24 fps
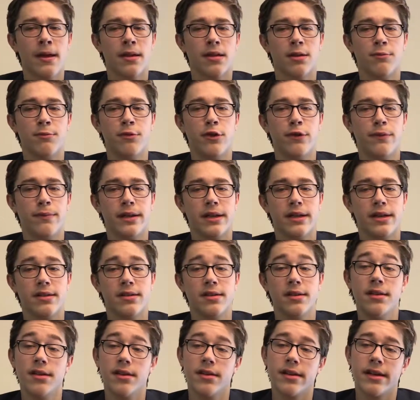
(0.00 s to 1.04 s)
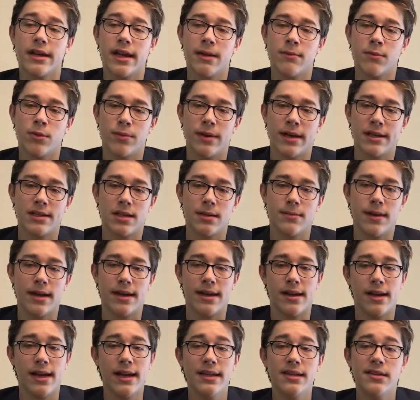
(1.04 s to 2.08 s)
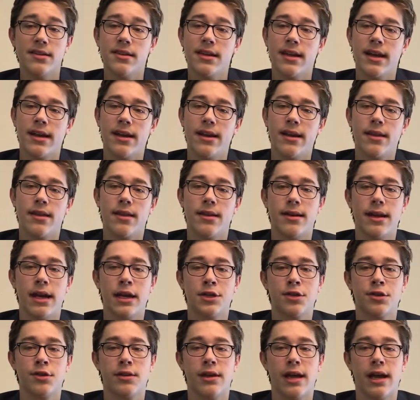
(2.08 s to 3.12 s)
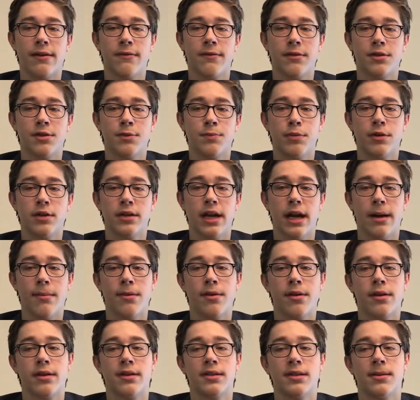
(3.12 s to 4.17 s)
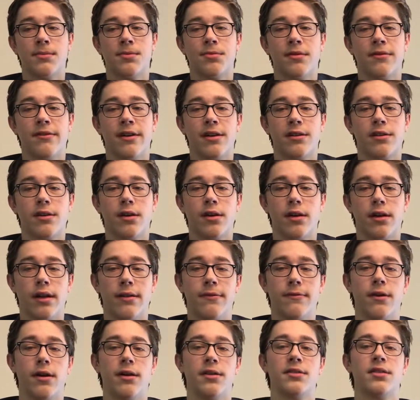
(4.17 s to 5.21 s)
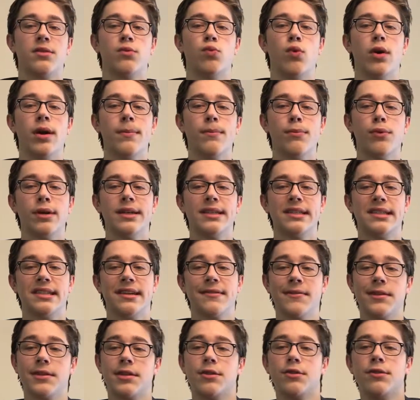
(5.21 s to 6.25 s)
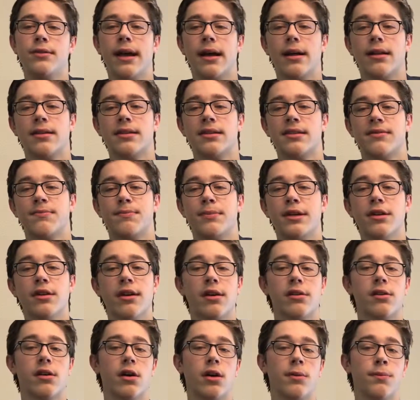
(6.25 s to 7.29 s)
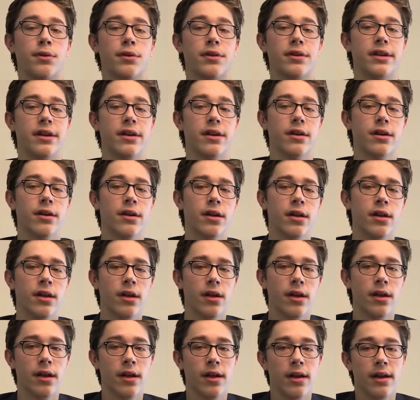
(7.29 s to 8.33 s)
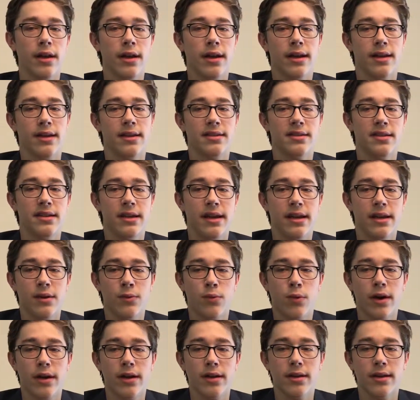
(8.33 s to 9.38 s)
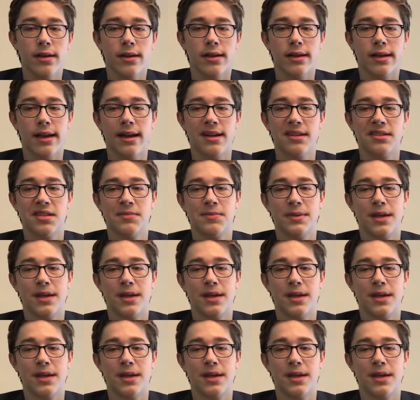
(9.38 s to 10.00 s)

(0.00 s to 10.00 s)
The movement continued to gain momentum, and in 1880, the national average per capita consumption of alcohol had fallen to 1.72 gallons of pure alcohol per year. In 1881, Kansas